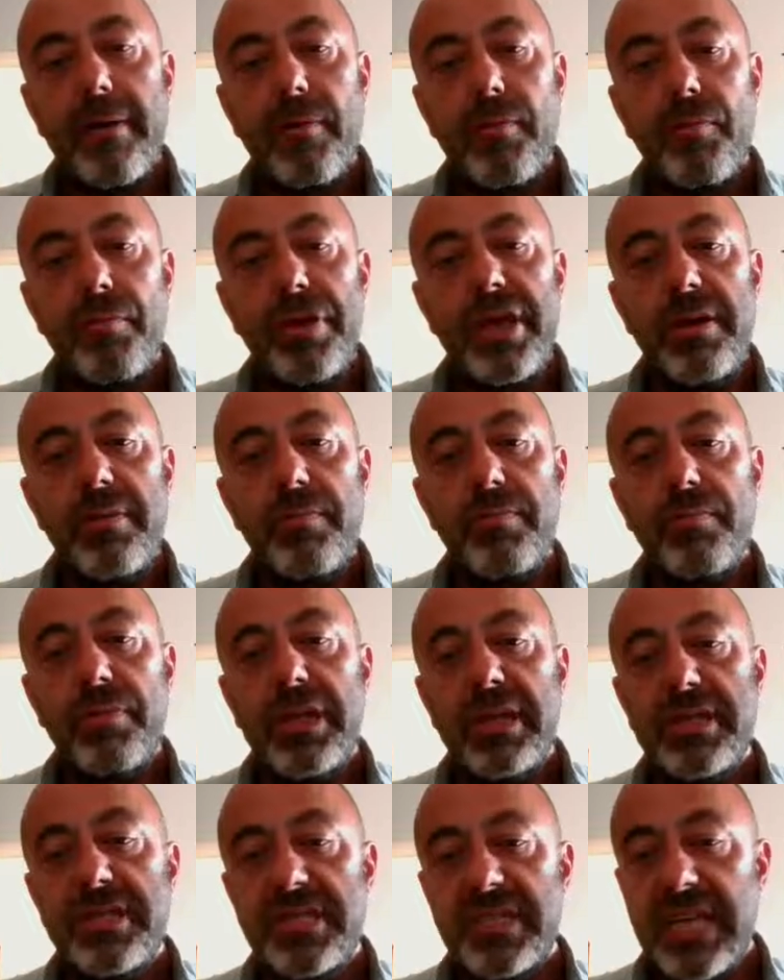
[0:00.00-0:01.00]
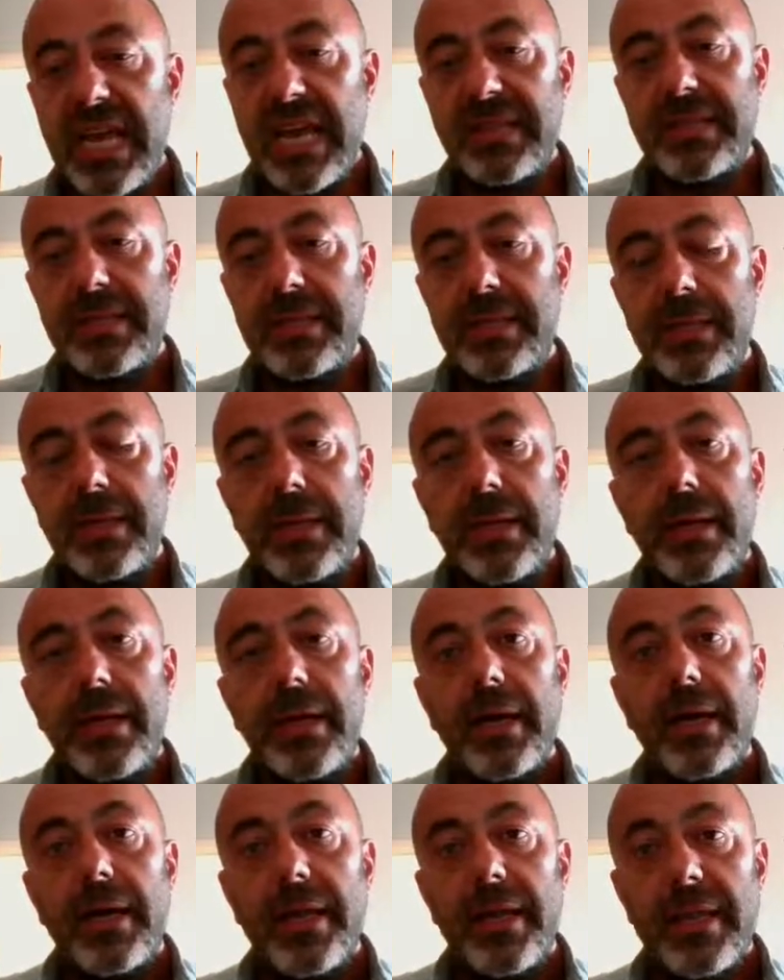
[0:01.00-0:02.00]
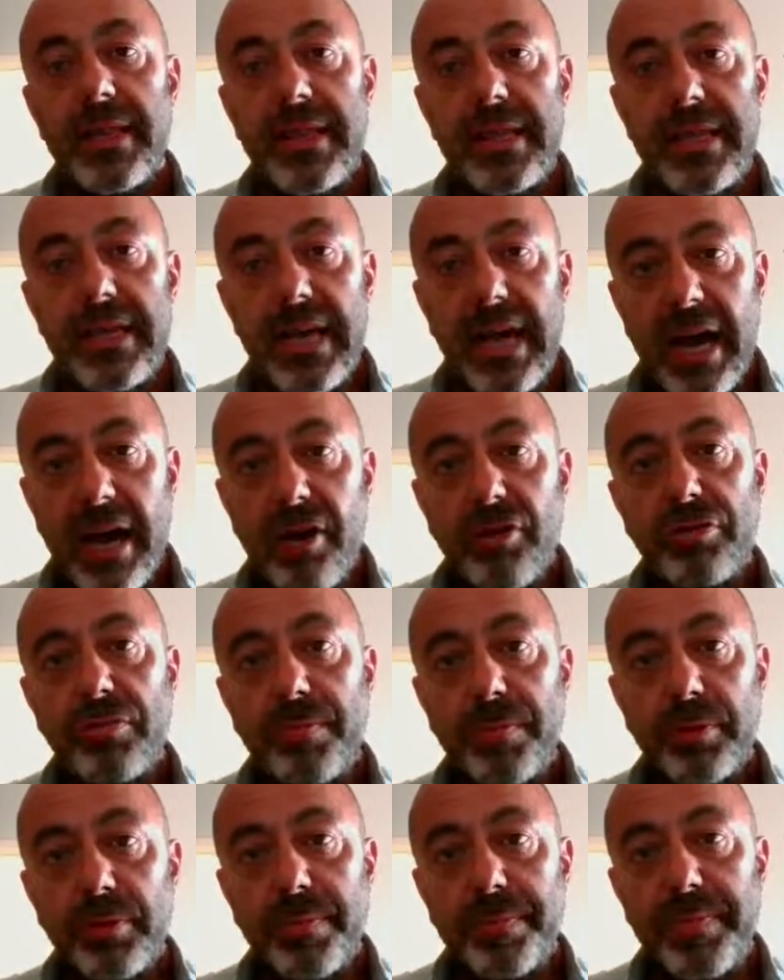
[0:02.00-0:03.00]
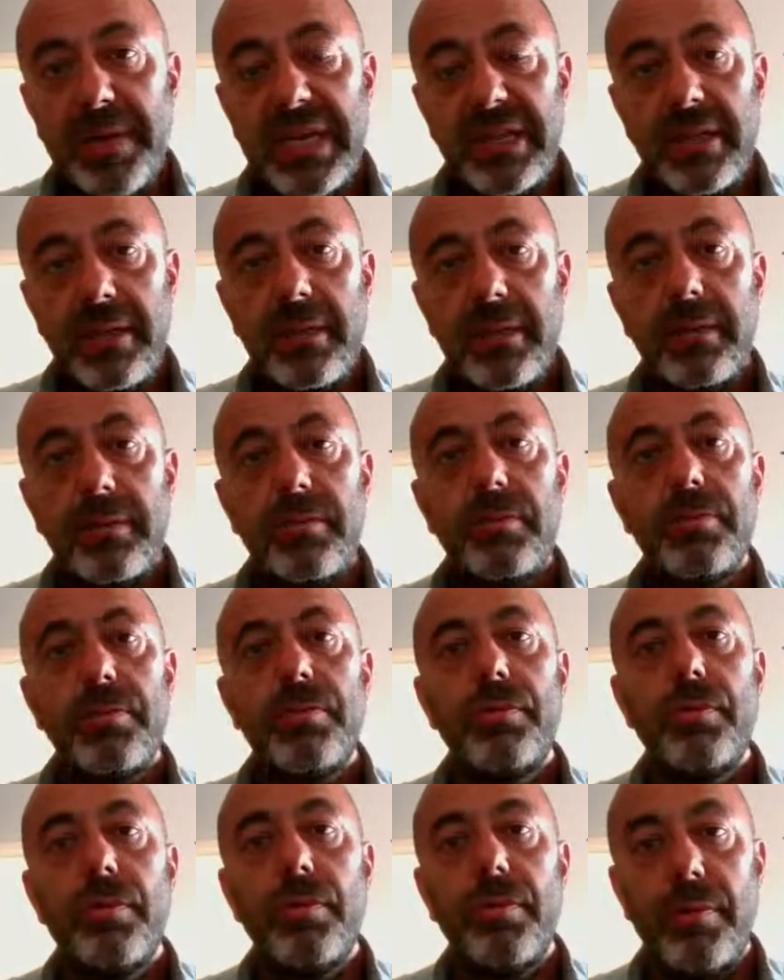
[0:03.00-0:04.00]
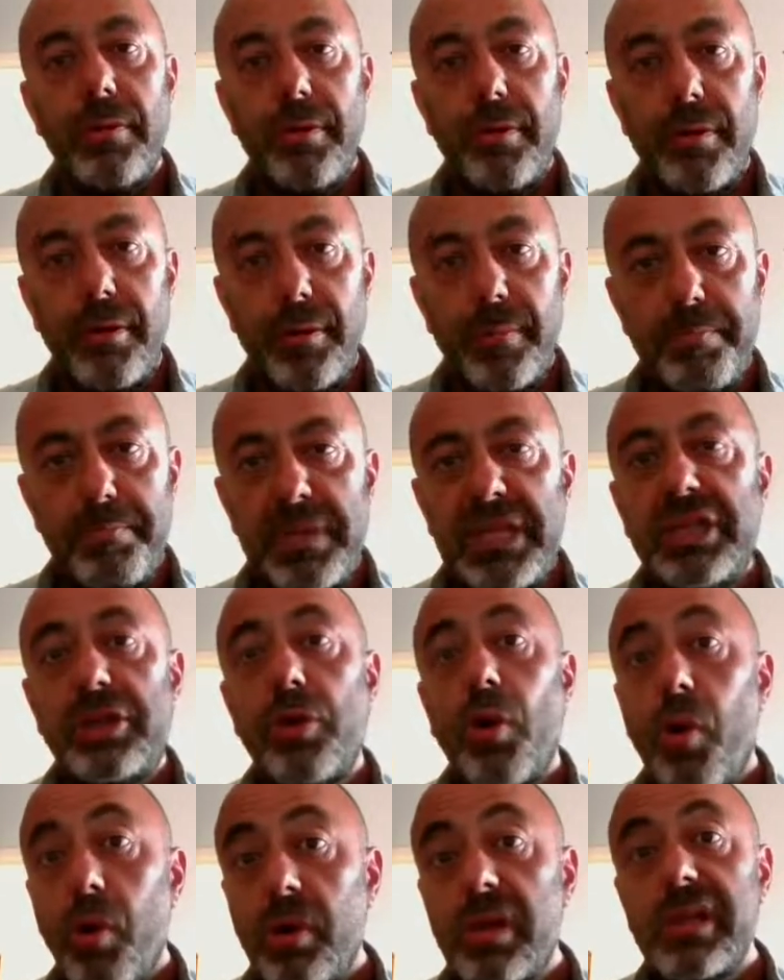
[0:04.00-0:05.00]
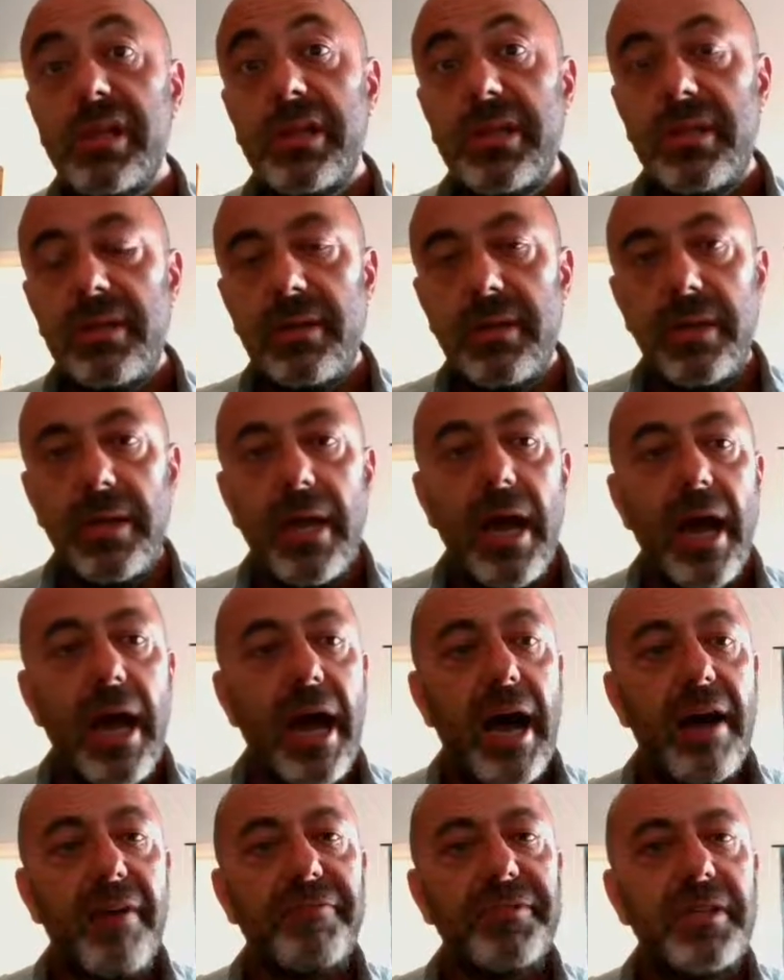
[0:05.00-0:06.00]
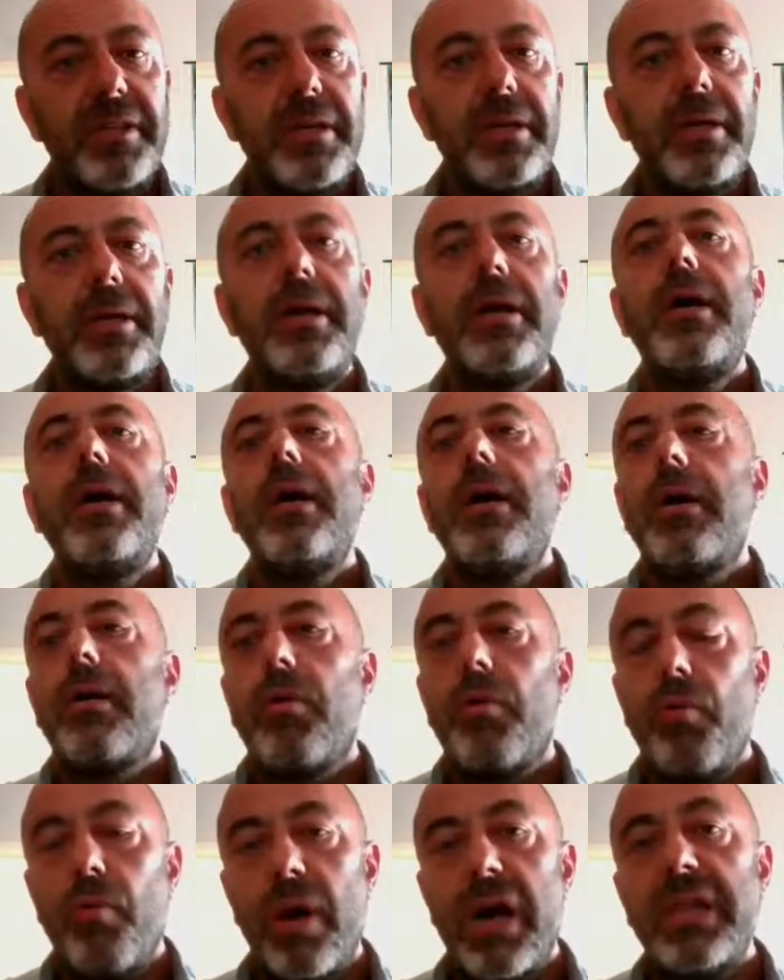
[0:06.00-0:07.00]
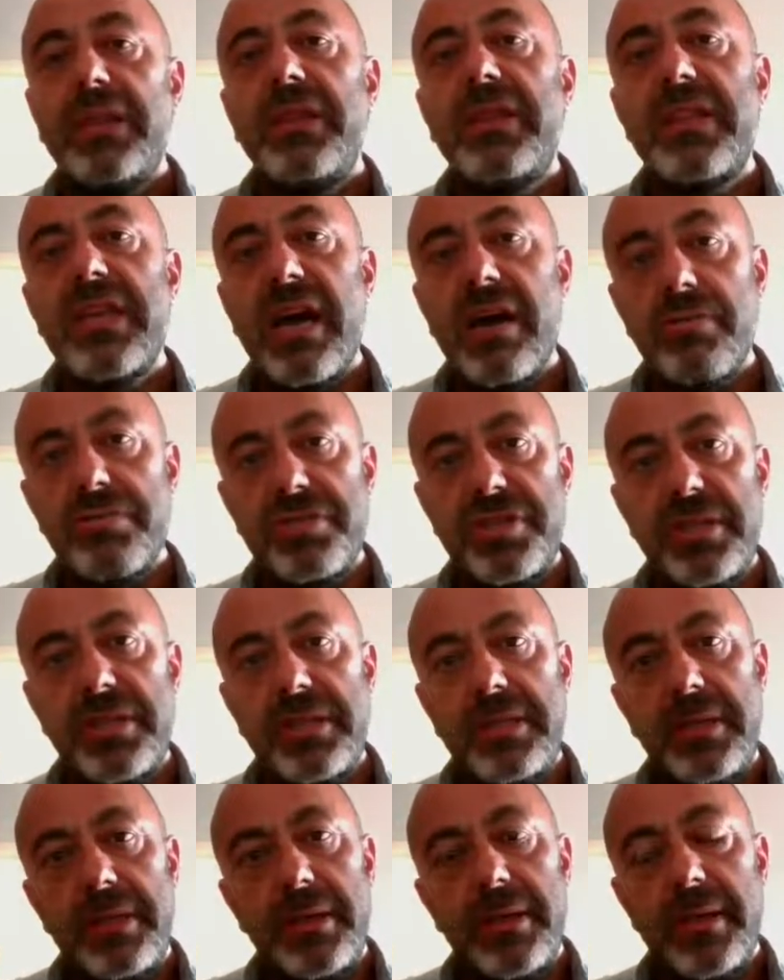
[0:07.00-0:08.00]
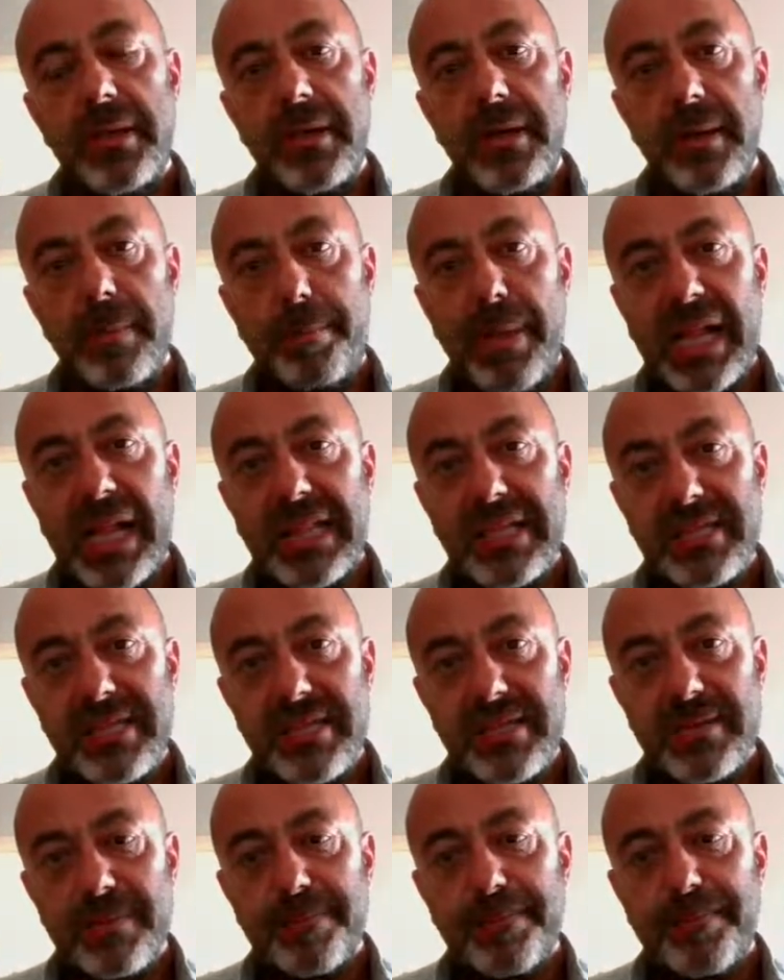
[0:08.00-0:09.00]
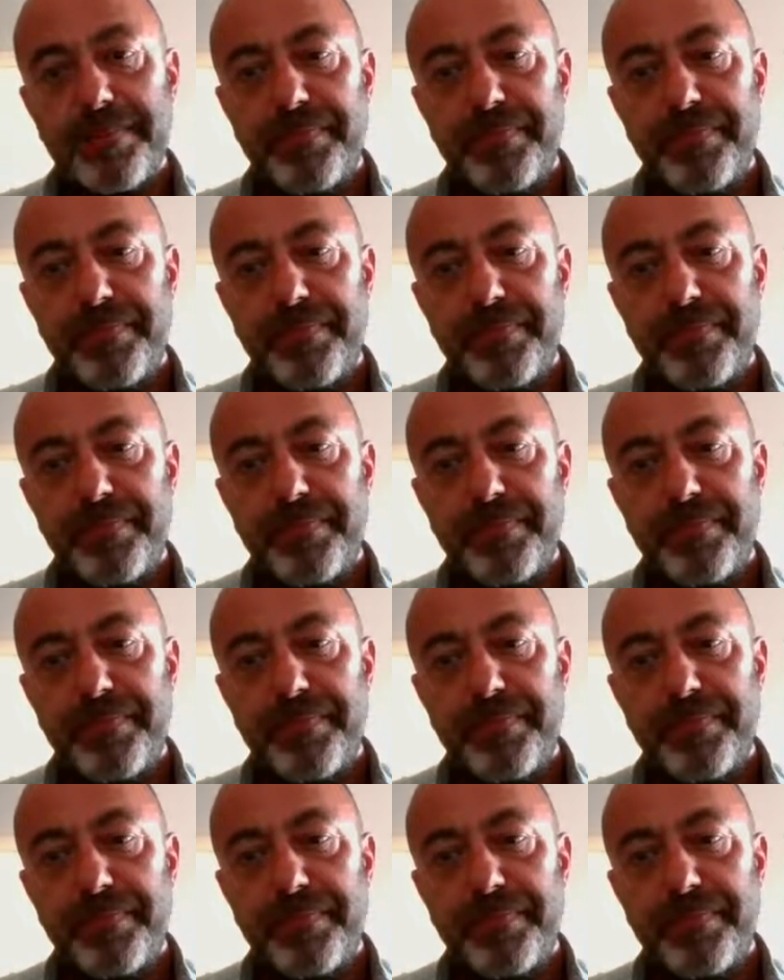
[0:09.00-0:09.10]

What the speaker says: we will set the output pin to be toggled after 1000 pulses.